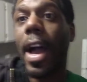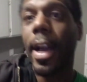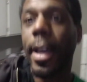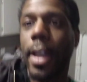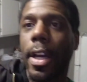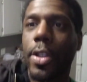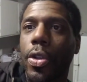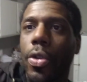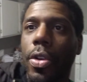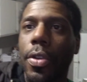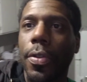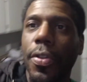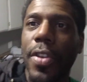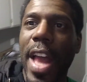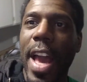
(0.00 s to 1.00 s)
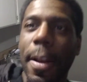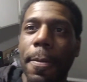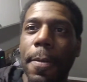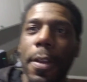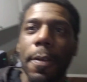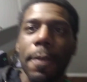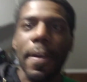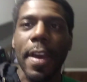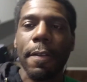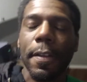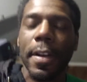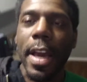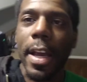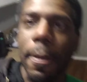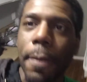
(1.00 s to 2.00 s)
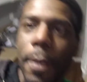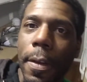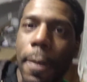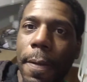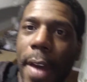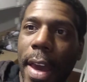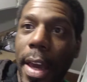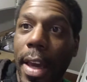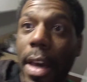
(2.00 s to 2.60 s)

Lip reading: How y'all doing? Fanatic Philly fan